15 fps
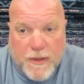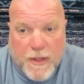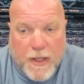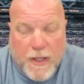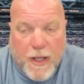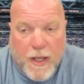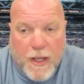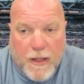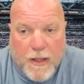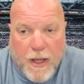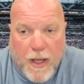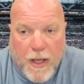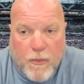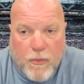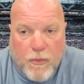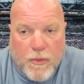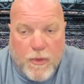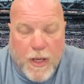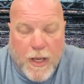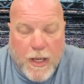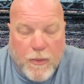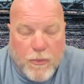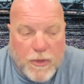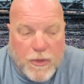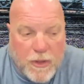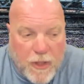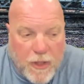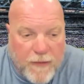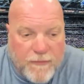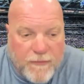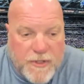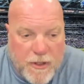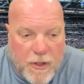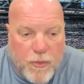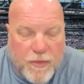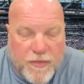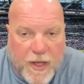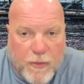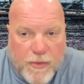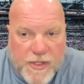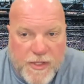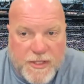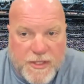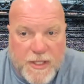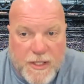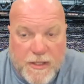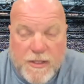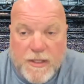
And and I would I would love to know what that reason is.